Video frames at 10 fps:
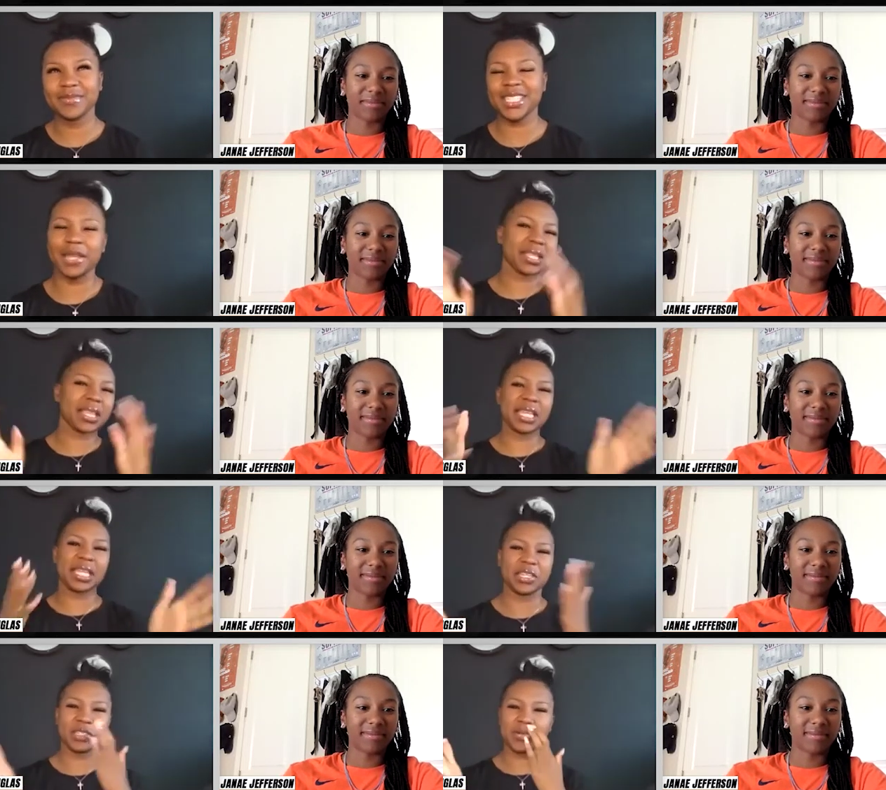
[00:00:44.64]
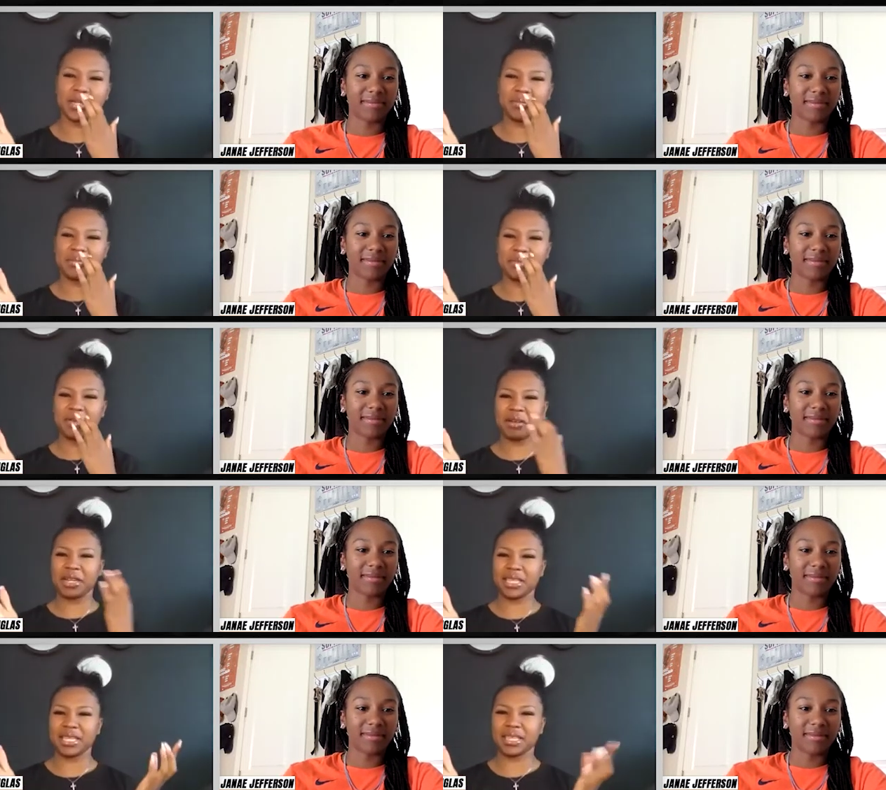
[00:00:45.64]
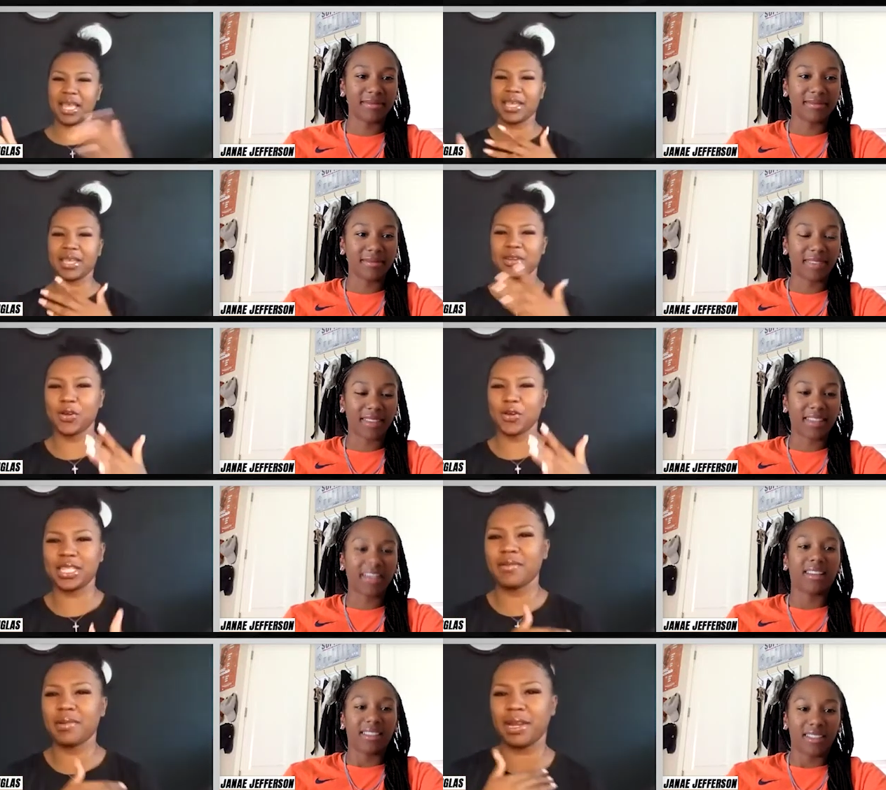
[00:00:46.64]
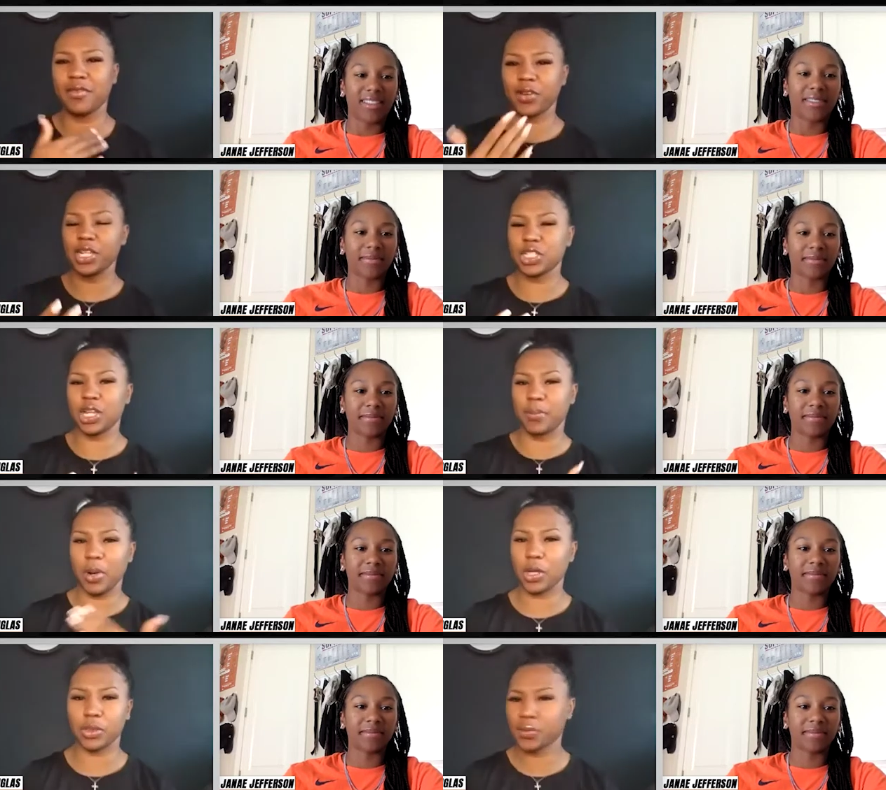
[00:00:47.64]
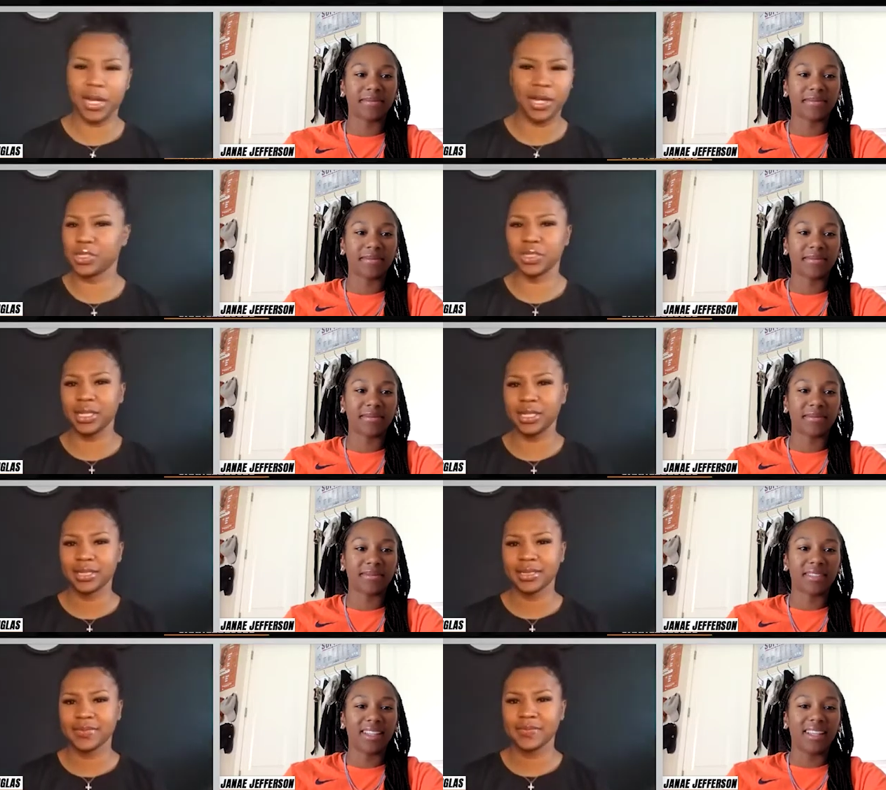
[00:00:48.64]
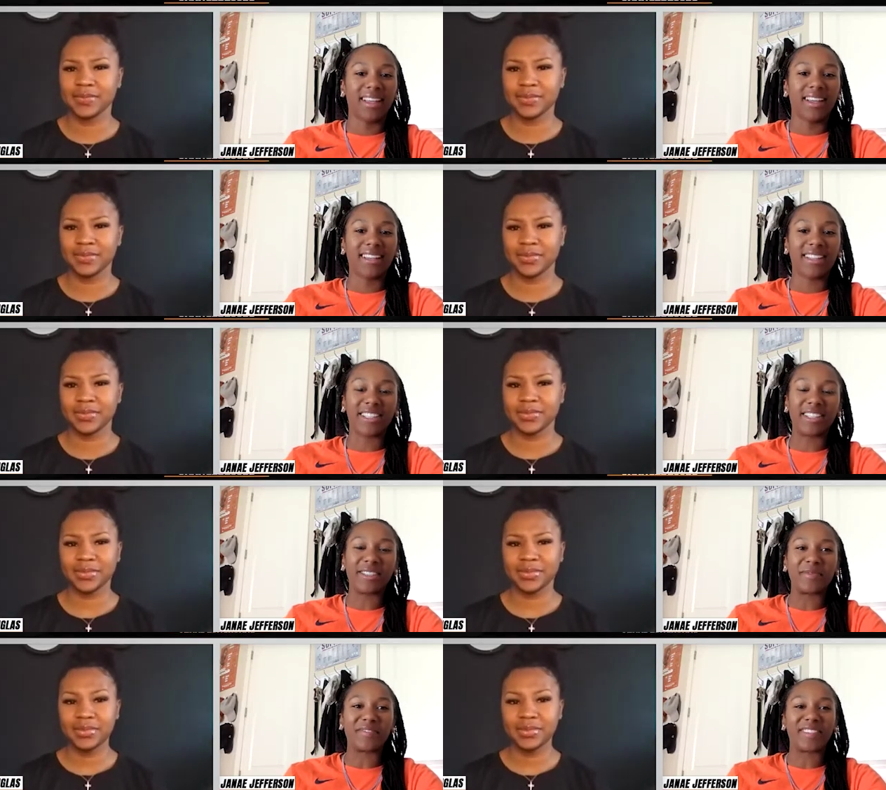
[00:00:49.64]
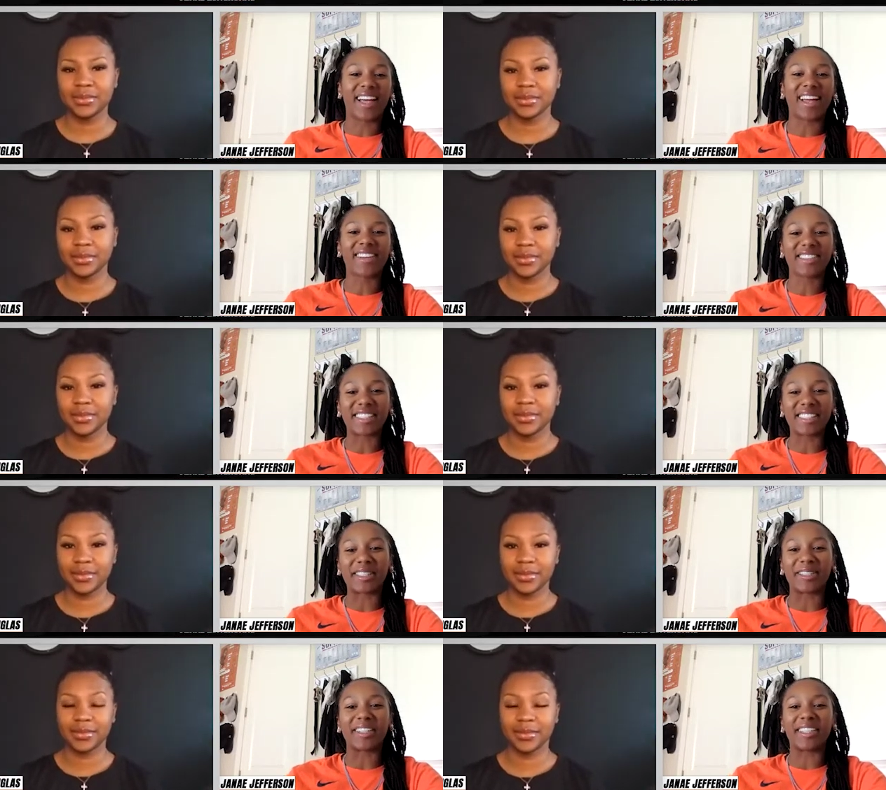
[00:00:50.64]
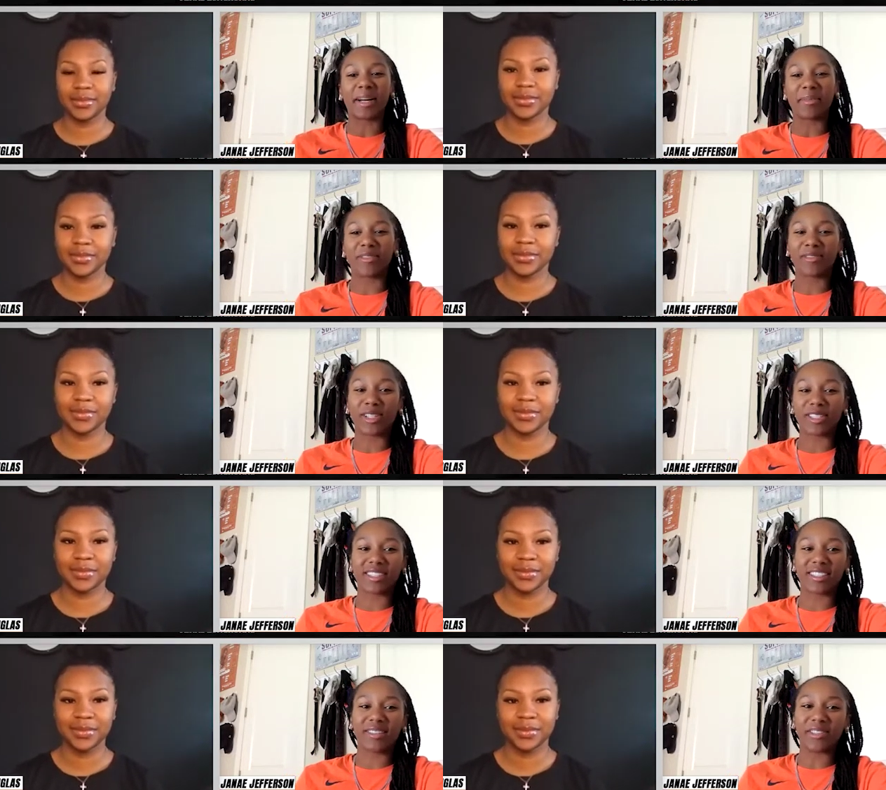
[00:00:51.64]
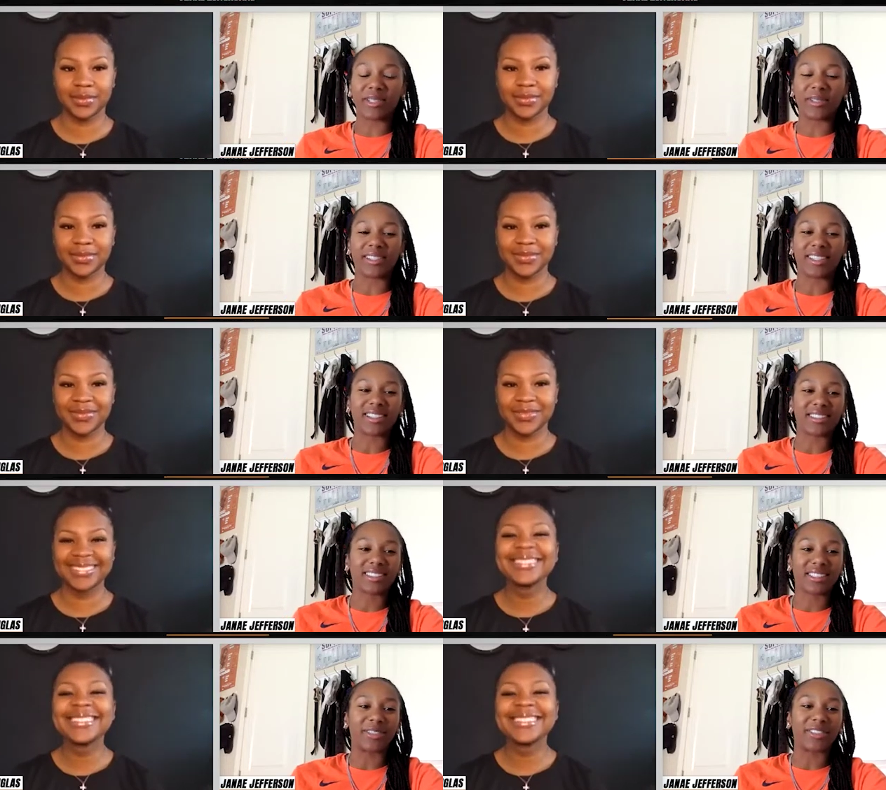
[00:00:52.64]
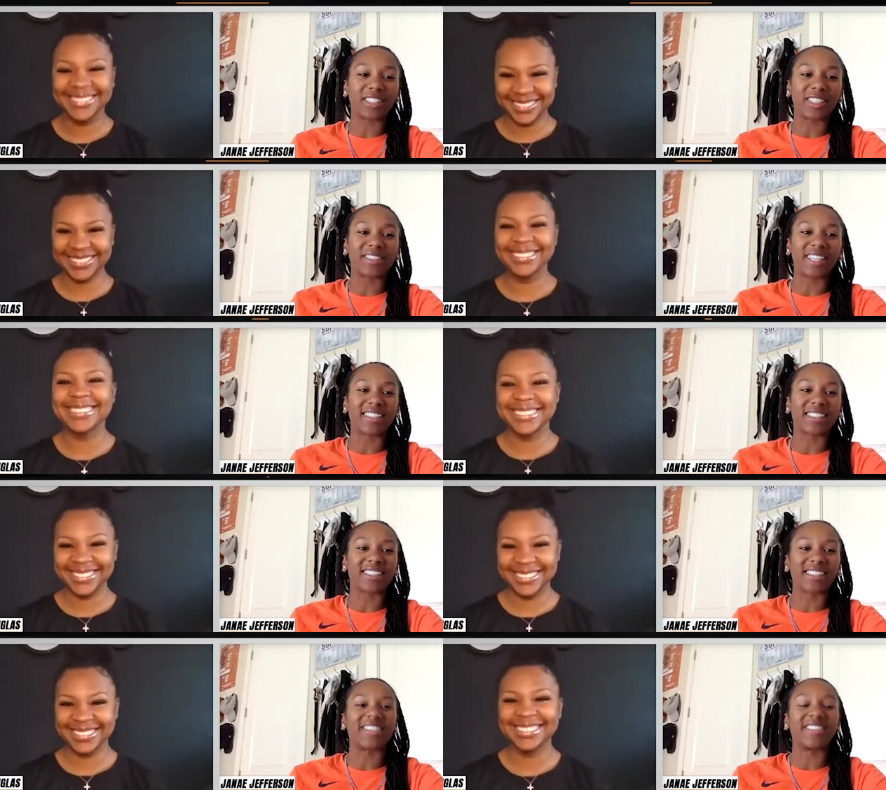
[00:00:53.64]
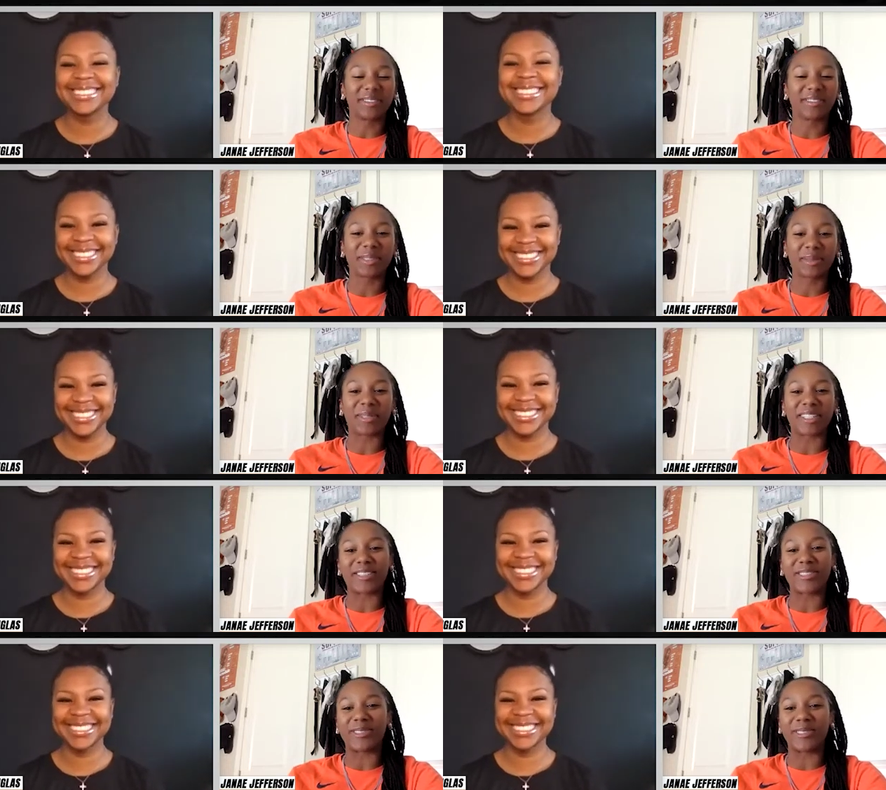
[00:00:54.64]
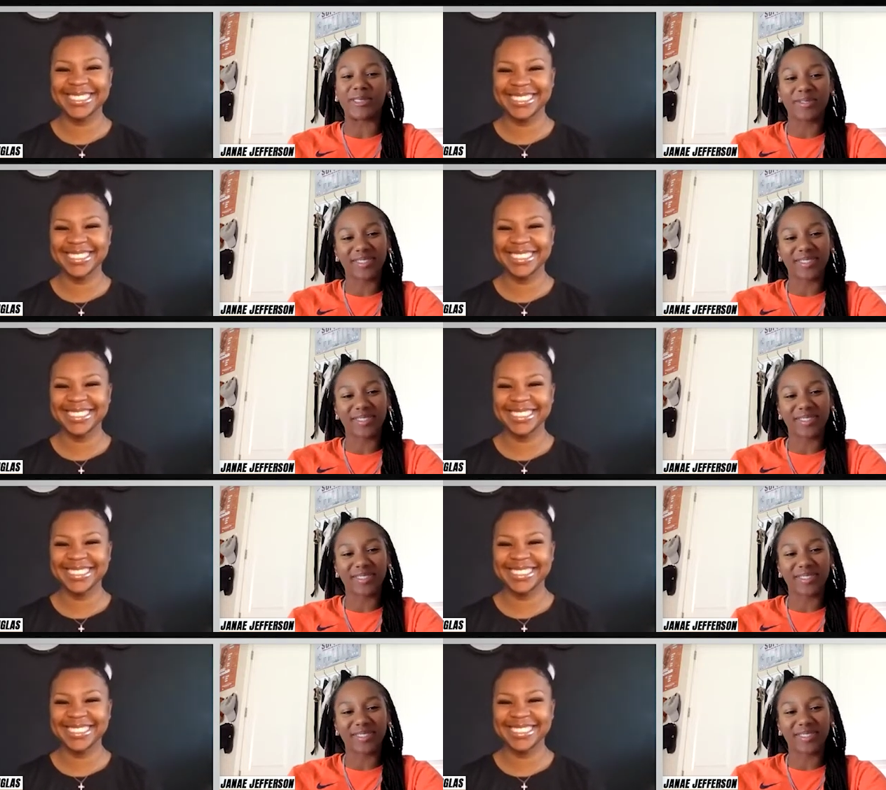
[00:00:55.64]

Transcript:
Speaker 1: something like in history or anything? Like, or does everybody reach their ball three hundred?
Speaker 2: Um, I don't think so. I think I'm the first to ever do it at University of Texas, so it's pretty cool.